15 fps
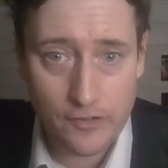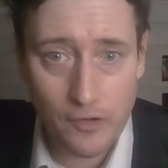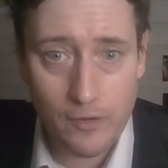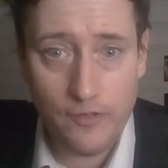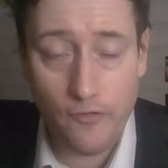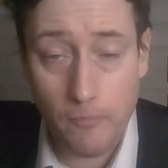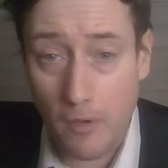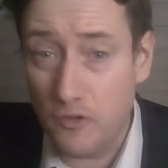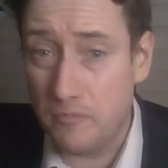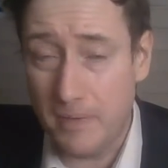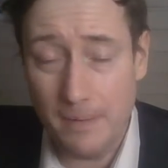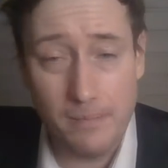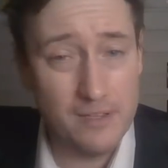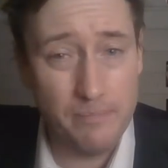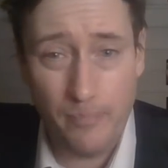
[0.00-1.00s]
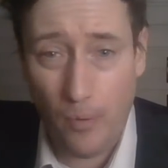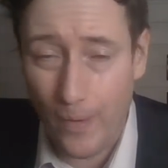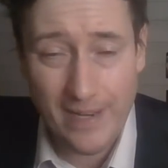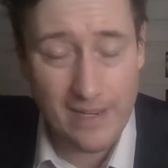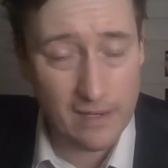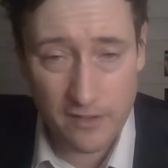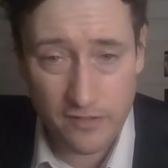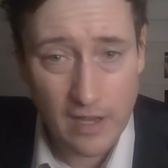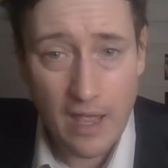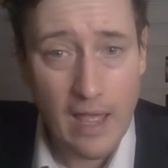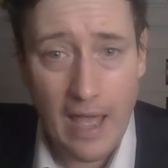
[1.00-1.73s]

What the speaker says: So it's for most people it's pointless